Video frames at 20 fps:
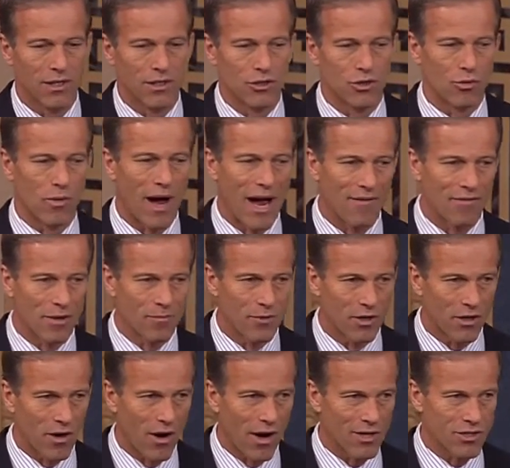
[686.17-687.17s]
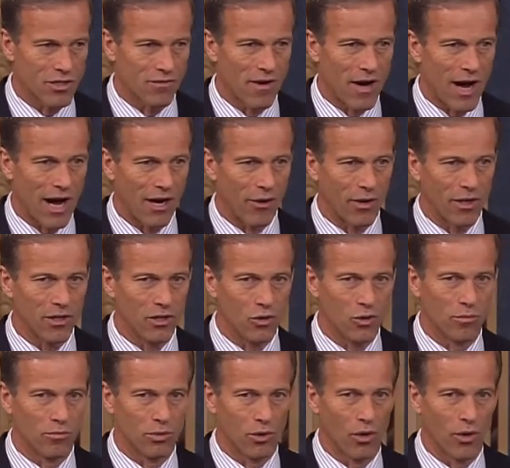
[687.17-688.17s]
drive up the cost of hiring new
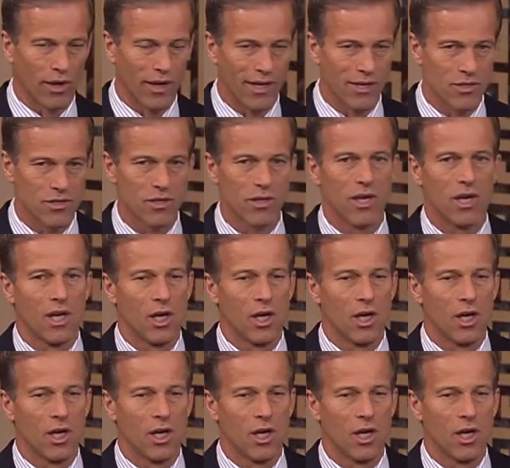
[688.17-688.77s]
employees,